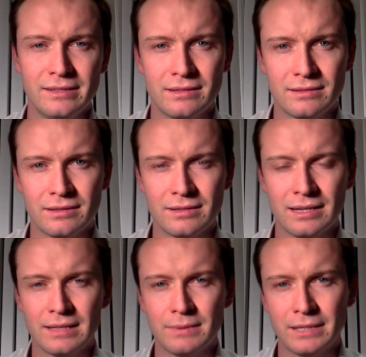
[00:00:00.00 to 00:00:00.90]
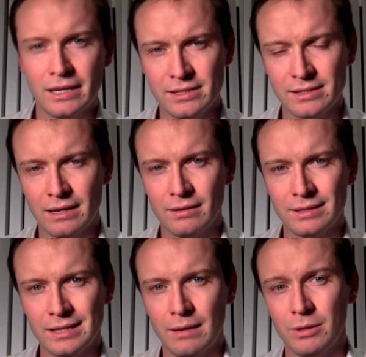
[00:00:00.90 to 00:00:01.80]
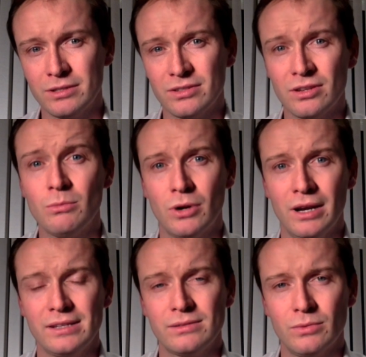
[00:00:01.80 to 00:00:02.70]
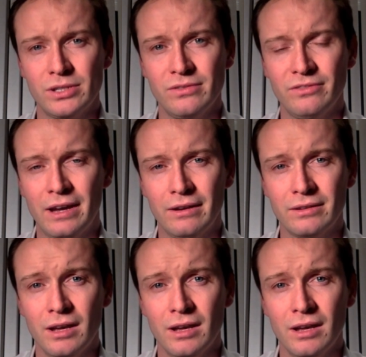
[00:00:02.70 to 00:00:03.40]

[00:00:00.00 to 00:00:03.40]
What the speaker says: concerns, and expectations out on the table, to summarize what you found.